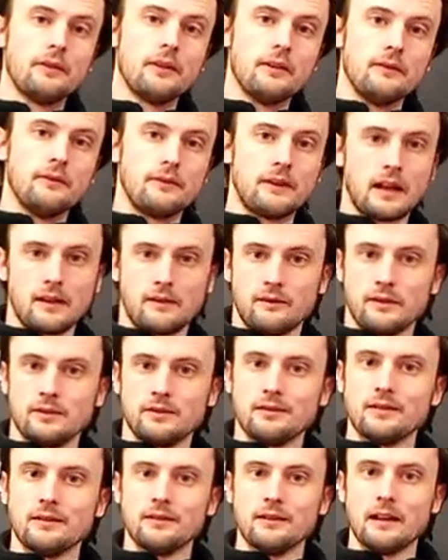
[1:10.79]
of
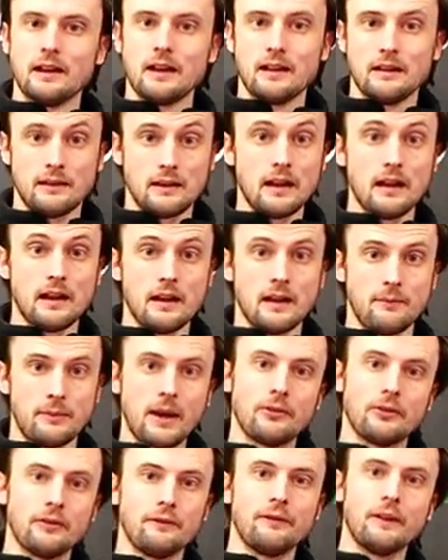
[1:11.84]
calories that a
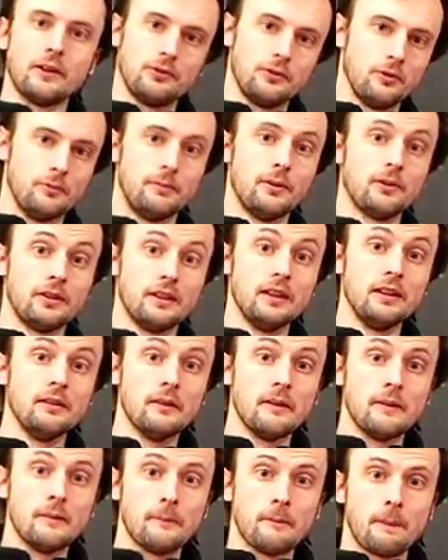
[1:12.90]
pound of fat on your
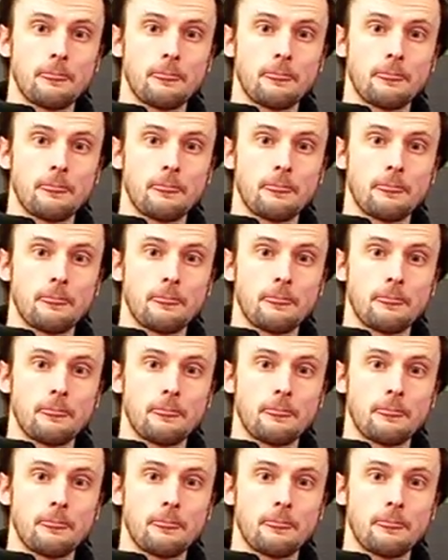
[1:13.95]
body